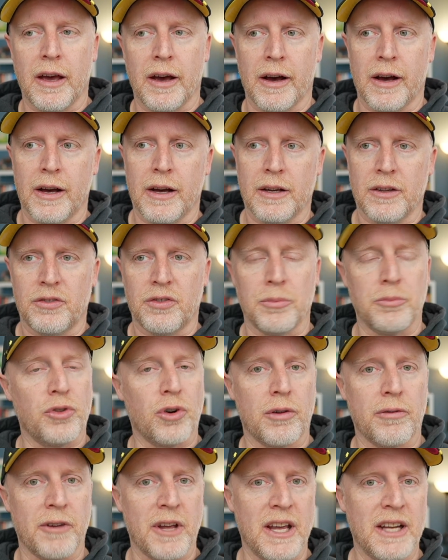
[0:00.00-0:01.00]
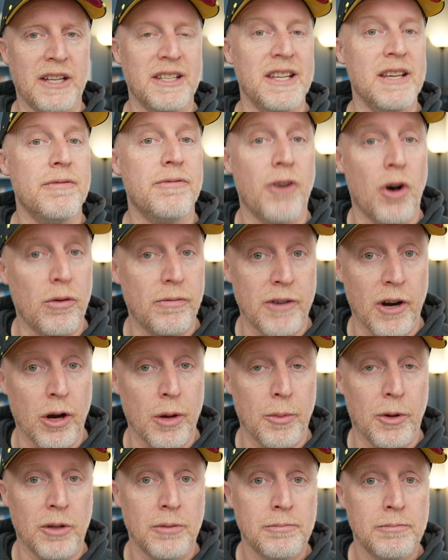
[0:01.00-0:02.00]
some sort of a default
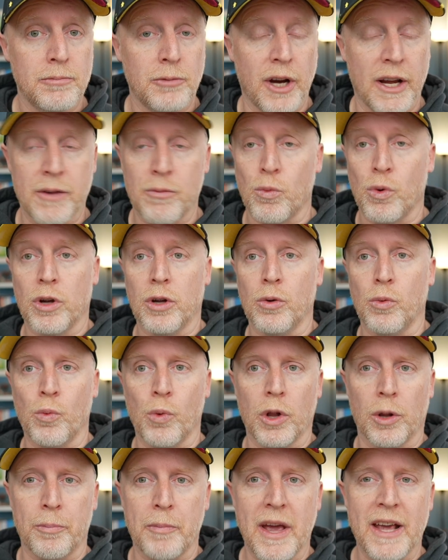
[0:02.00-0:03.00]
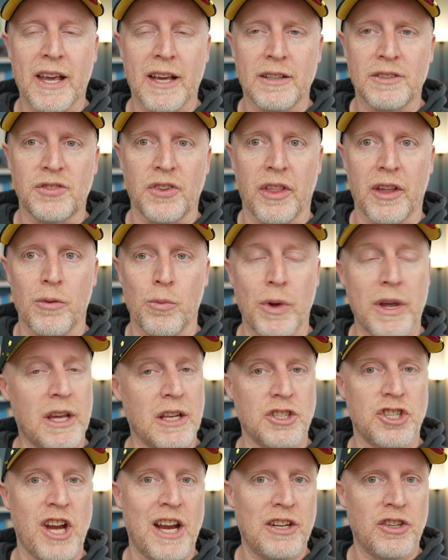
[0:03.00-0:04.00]
variable, right? We'll make it so that we can
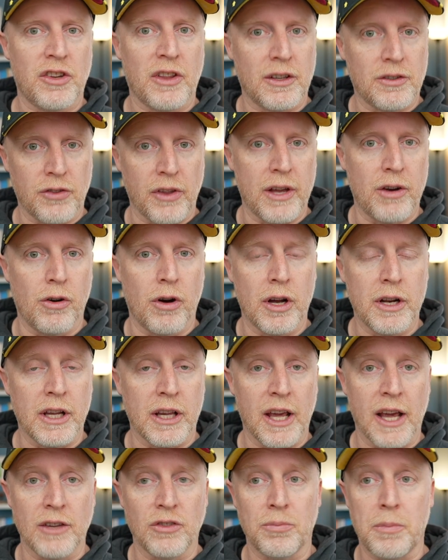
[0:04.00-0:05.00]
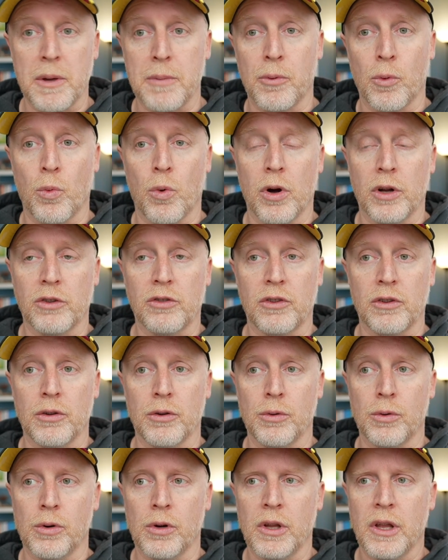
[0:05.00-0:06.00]
change this later on in case people want
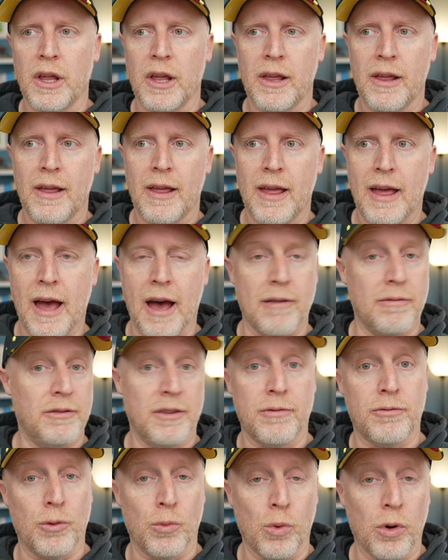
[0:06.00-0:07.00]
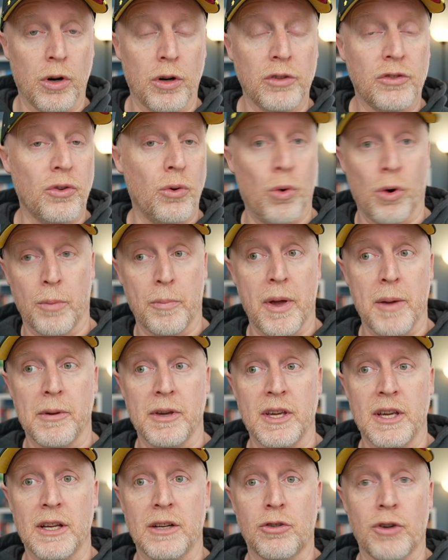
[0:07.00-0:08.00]
to have different words or
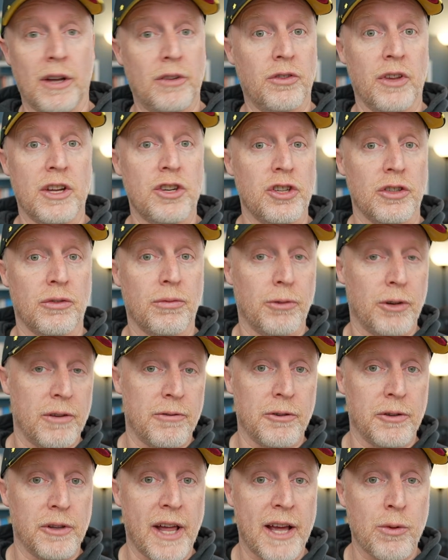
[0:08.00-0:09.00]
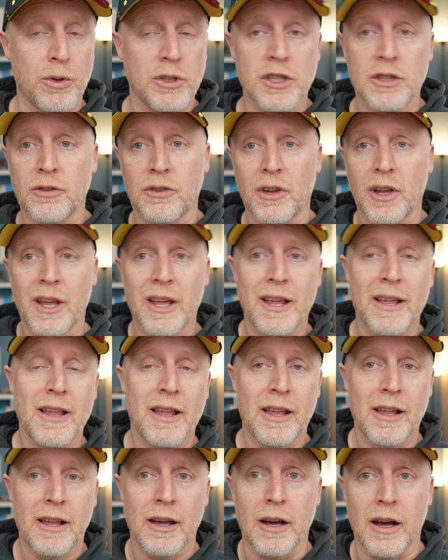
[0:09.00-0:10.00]
maybe translations for different languages.
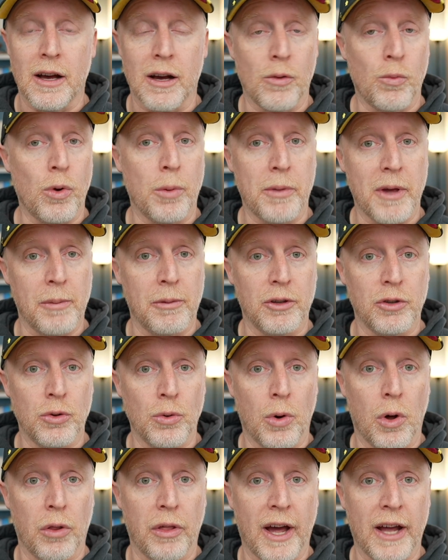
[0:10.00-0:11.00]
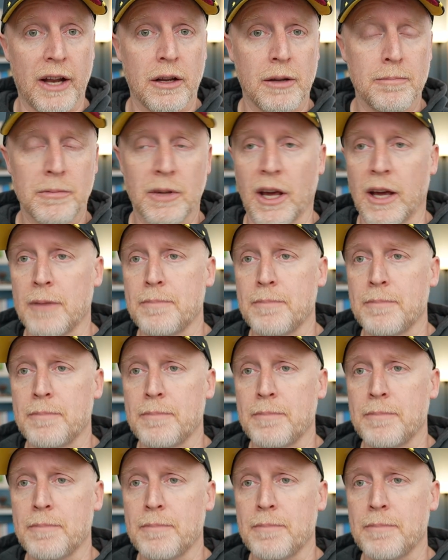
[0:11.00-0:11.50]
We'll be able to do all that, okay?